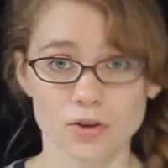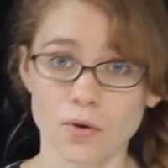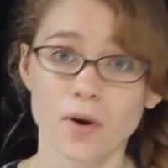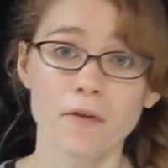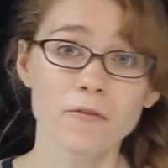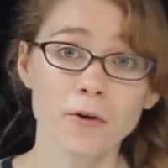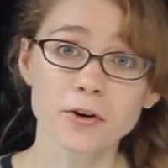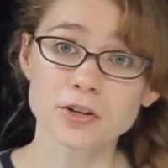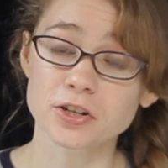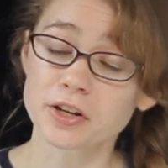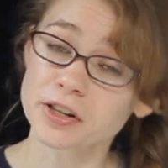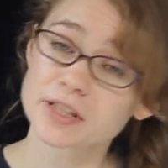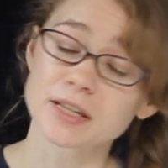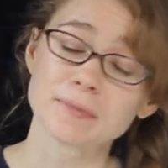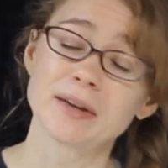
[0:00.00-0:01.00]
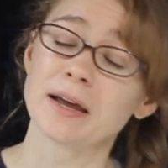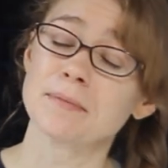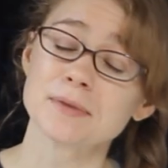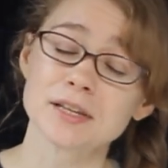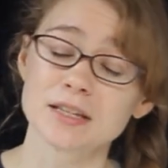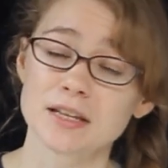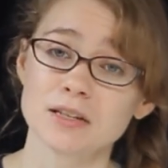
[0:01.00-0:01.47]
So unfortunately,
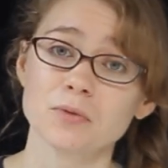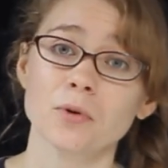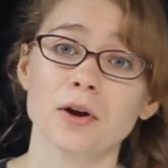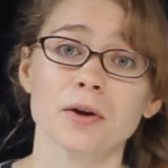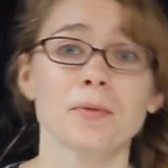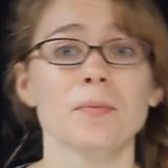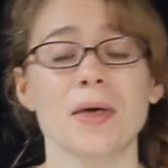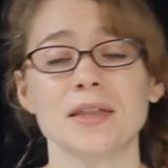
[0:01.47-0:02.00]
sometimes this doesn't work,